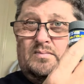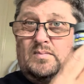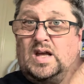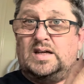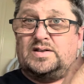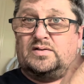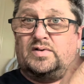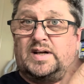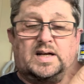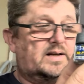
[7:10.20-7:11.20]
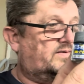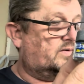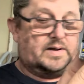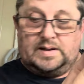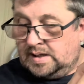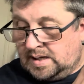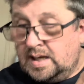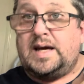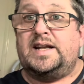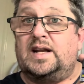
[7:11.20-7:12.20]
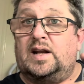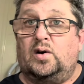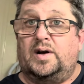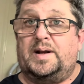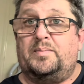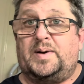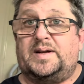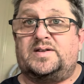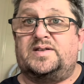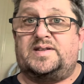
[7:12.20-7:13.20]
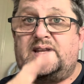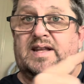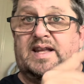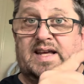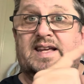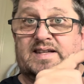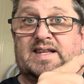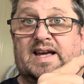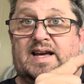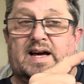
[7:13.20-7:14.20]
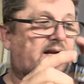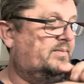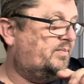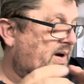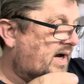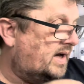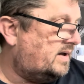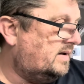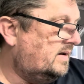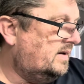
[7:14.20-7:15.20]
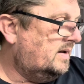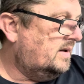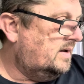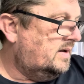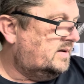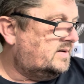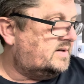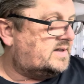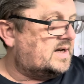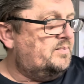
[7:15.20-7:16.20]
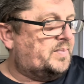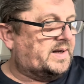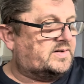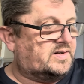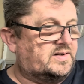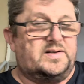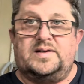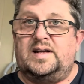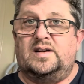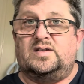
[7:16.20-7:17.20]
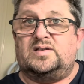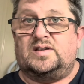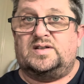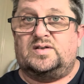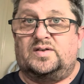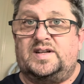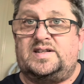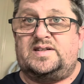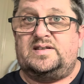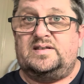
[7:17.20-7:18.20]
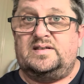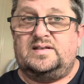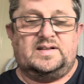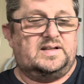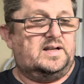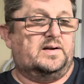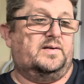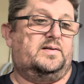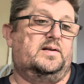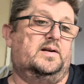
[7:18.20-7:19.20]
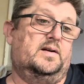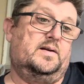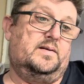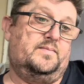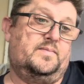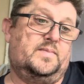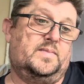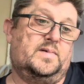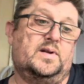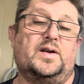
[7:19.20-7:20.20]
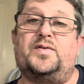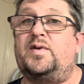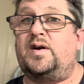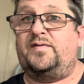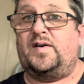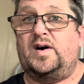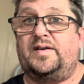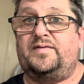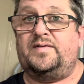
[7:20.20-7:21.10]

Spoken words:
that's the correct colour for it, and in a lot of them pictures that it is that colour, but some pictures it looks like it's got this, a 305,